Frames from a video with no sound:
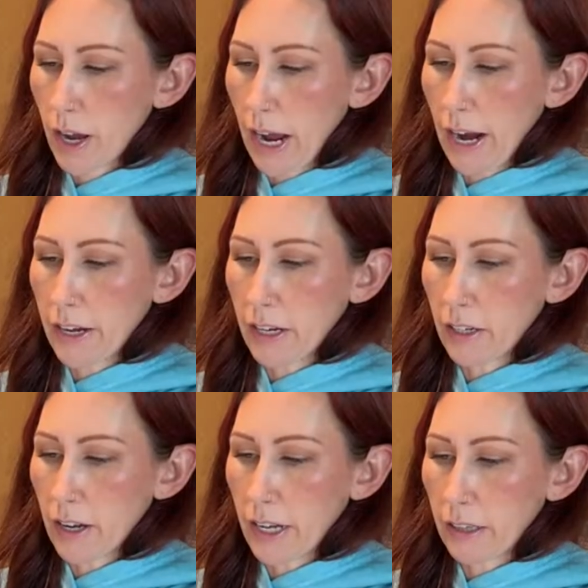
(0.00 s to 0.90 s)
adding
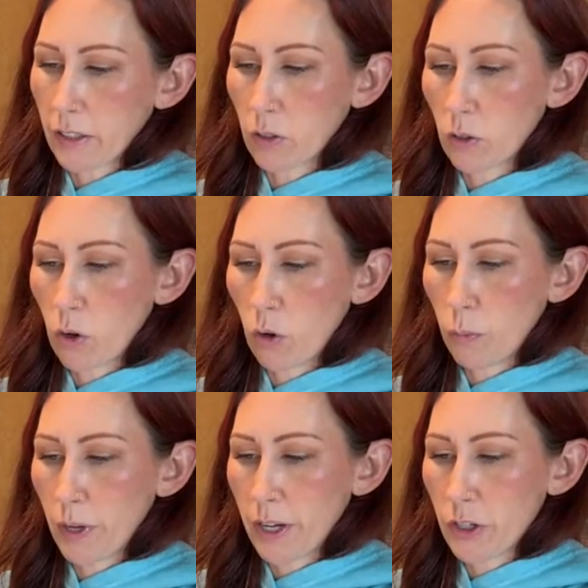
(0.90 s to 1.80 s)
a little hole
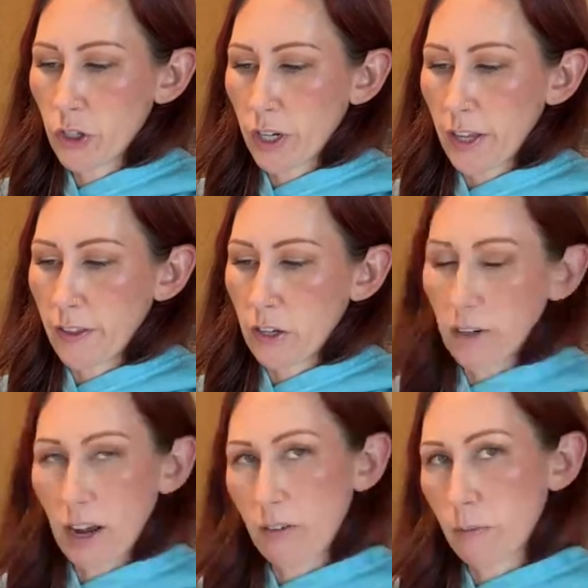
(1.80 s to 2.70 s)
punch and then you
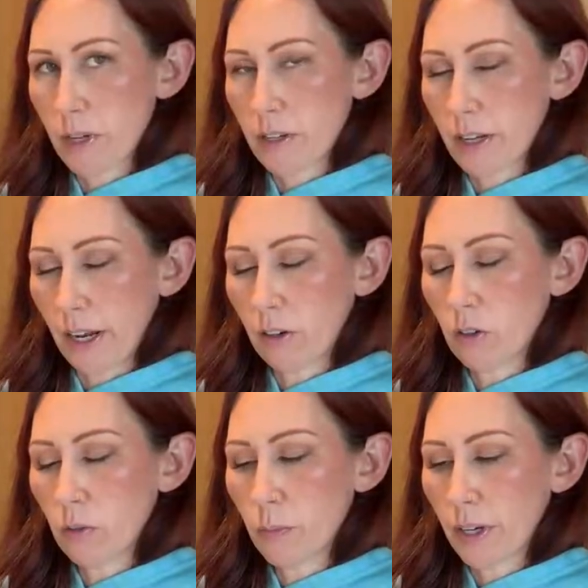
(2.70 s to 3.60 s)
have it be a
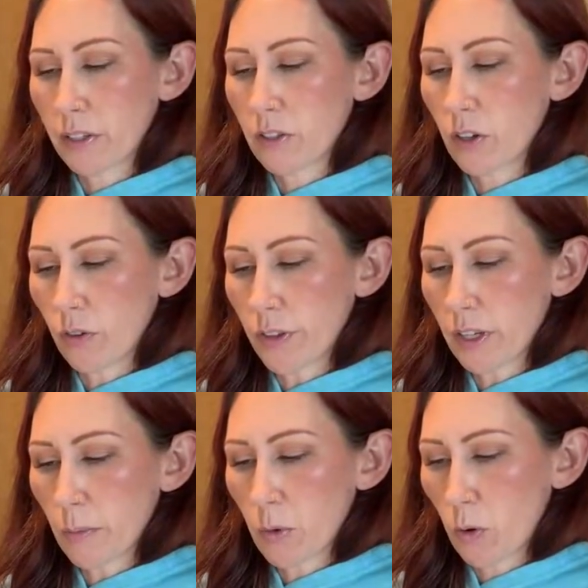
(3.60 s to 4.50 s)
dangle, but I don't think
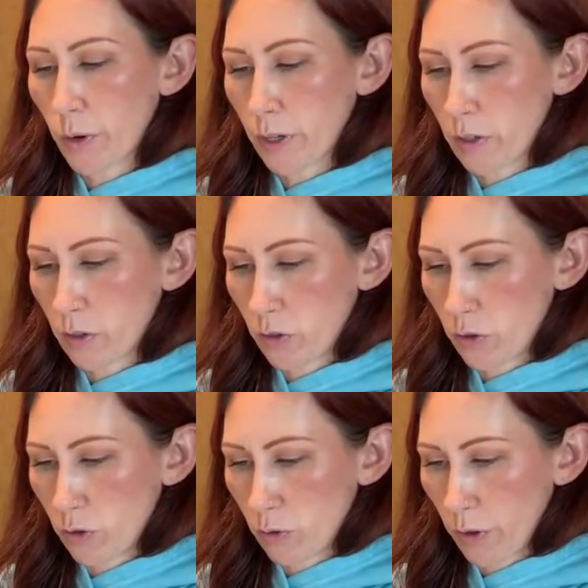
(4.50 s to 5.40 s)
I'm going to
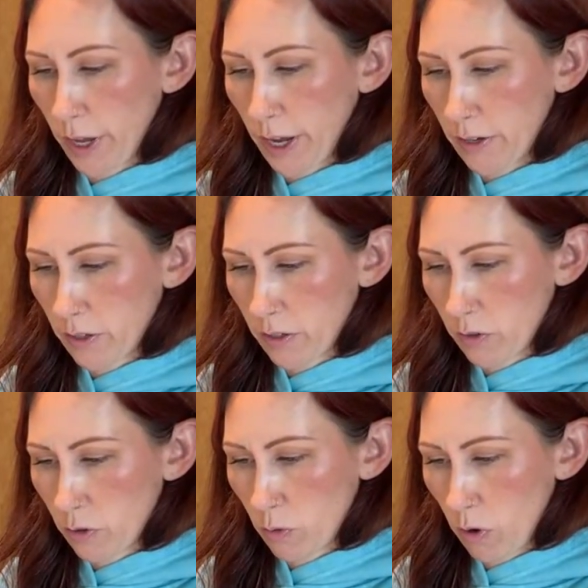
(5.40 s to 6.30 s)
do that
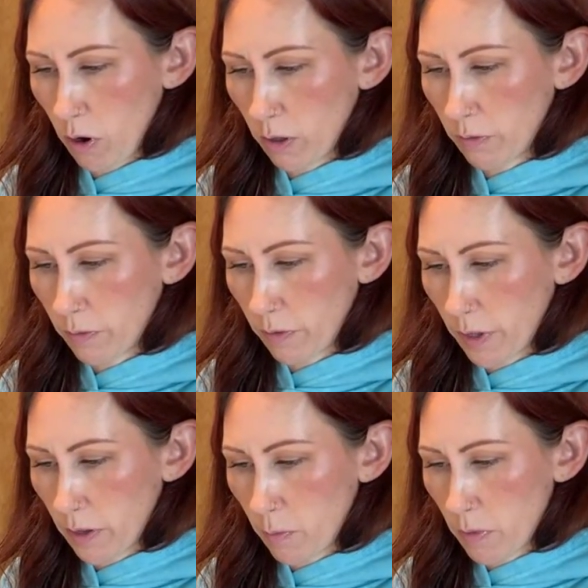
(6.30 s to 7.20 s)
to all of
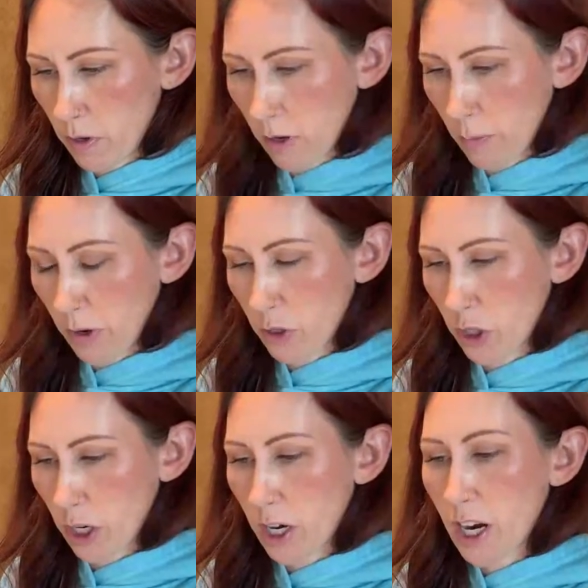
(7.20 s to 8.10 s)
them. I'm not
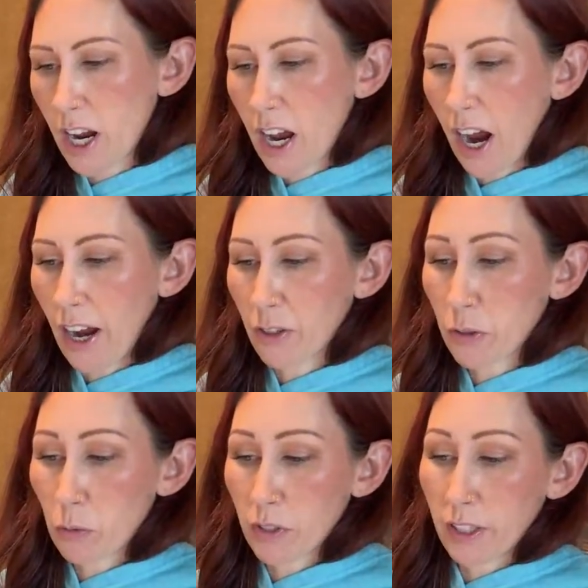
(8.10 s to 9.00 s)
sure. I also
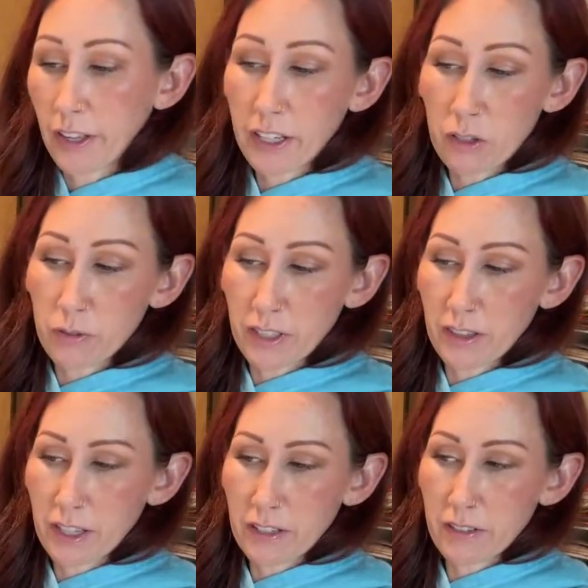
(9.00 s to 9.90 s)
really like using
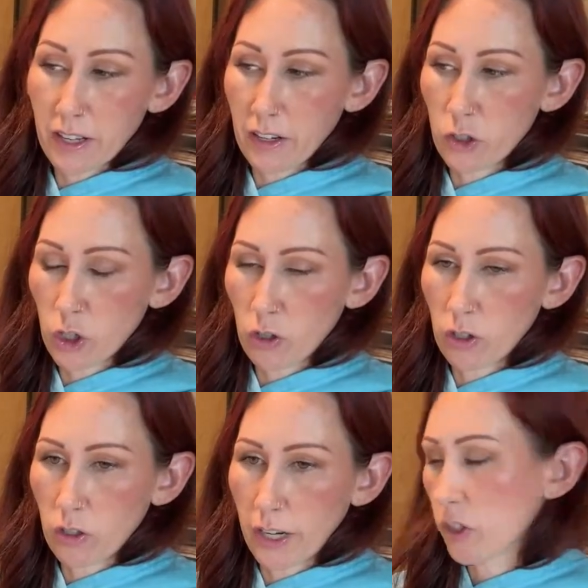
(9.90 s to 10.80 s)
these
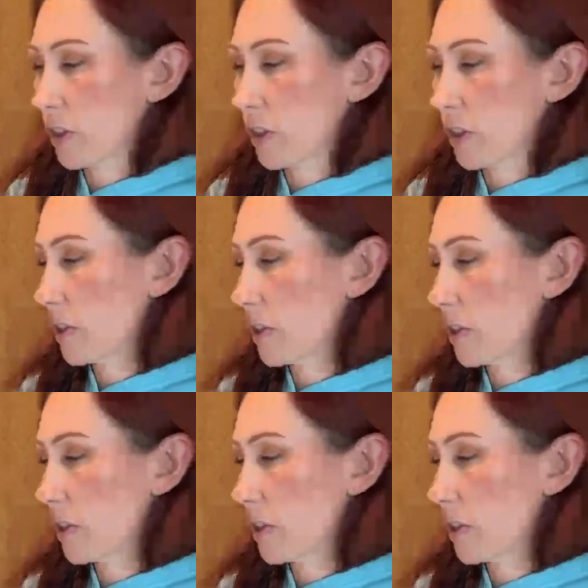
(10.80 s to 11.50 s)
in a